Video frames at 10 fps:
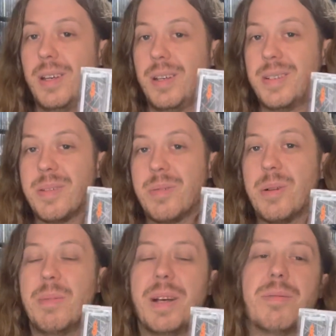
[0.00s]
It's another
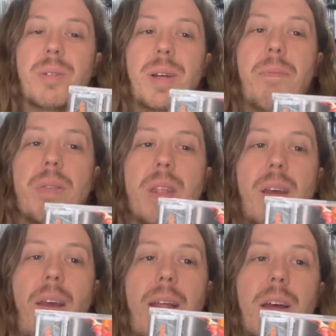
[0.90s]
throwback for you.
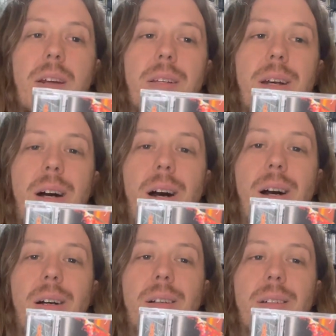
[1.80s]

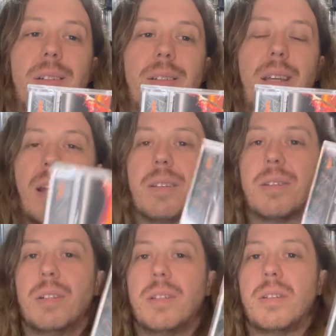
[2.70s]
Uh, yeah,
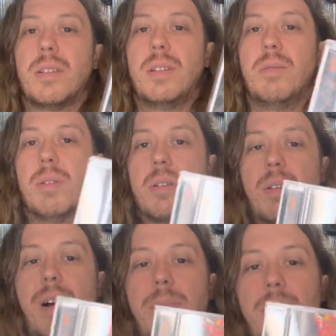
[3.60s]
so this is the original
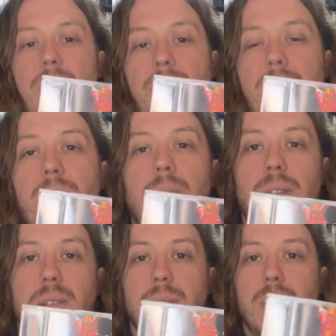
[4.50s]
copy. This is a
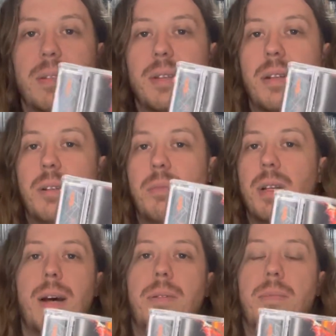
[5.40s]
reissue. I, I don't know what
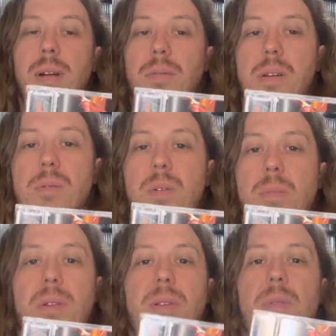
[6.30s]
happened to my original
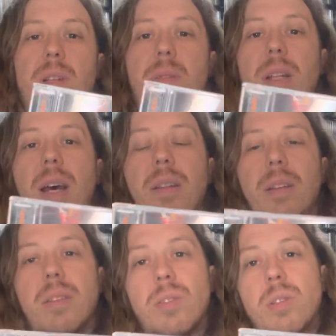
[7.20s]
one, but the original one had
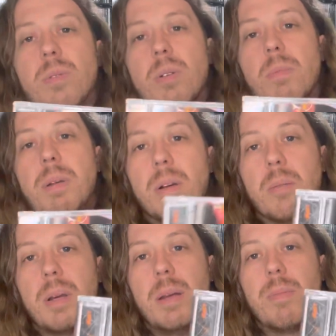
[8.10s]
like this silver mirror
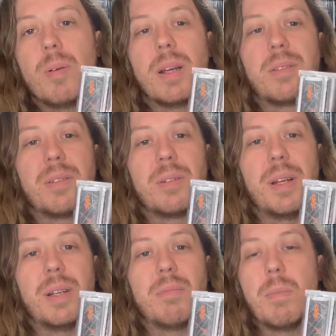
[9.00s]
paper. I could still
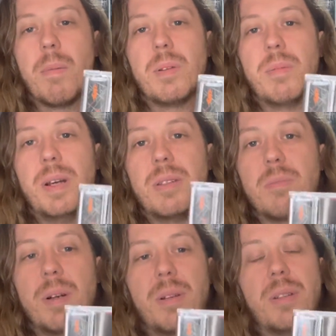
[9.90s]
like remember the way it
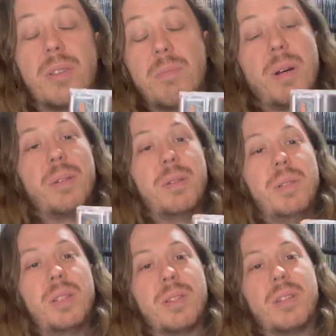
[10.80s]
smelled. It smelled, and it
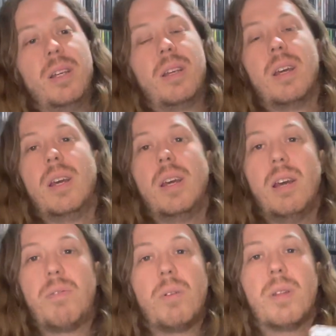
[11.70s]
was just like
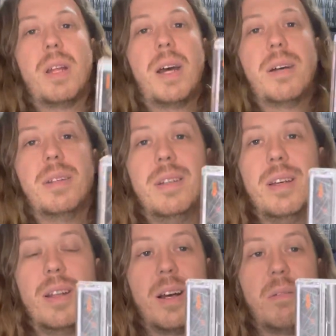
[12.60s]
it folded out,
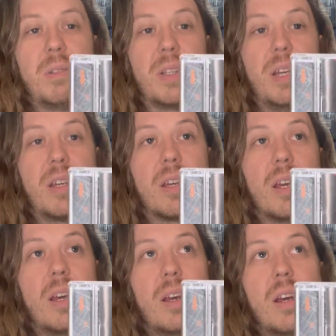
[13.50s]
and I was like,
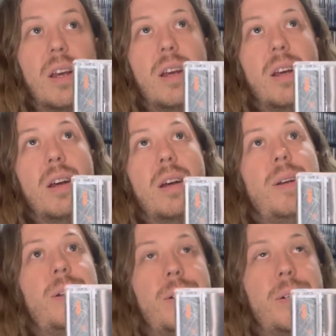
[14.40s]

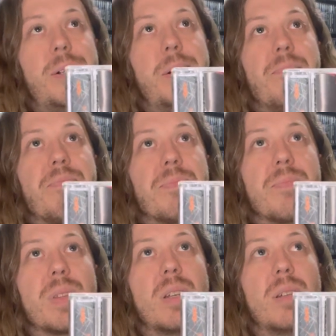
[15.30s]
huh
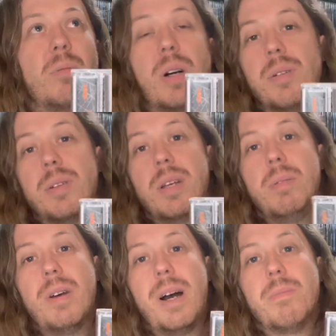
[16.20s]
well, their
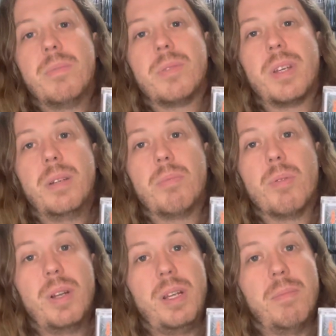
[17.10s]
debut album's like
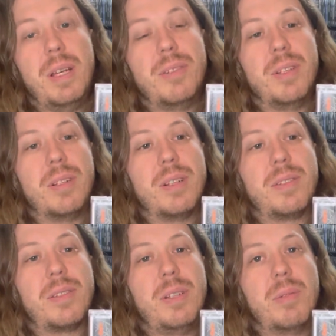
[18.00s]
pretty amazing. Let's
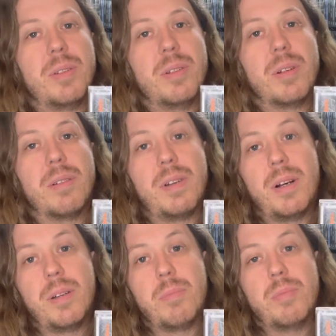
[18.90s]
see what they're gonna
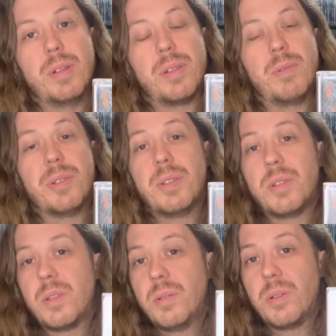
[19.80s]
follow it up with. I wasn't
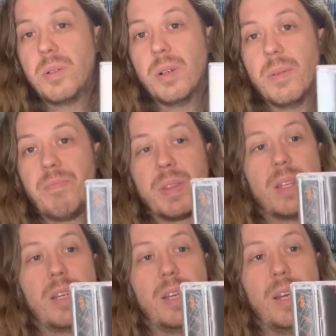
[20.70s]
so sure,
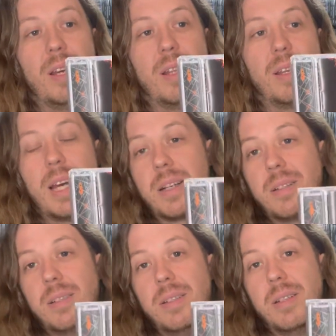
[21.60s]
and they
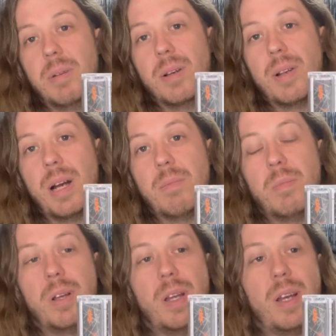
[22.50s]
actually did a better
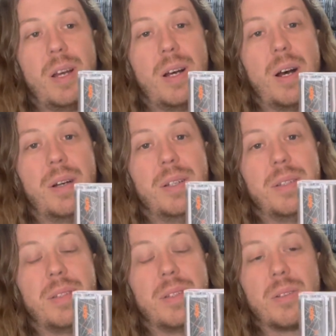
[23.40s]
album. Uh,
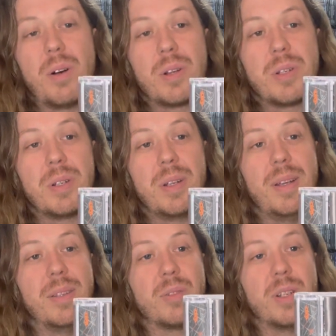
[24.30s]
it's it's harsher,
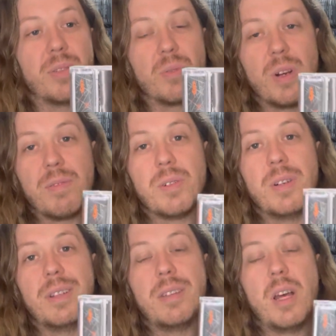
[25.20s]
it's it's
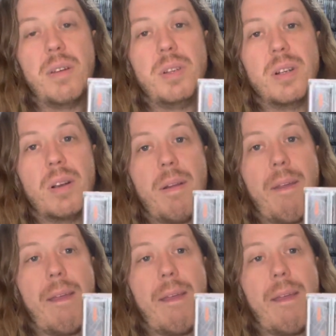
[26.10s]
rougher, it's heavier.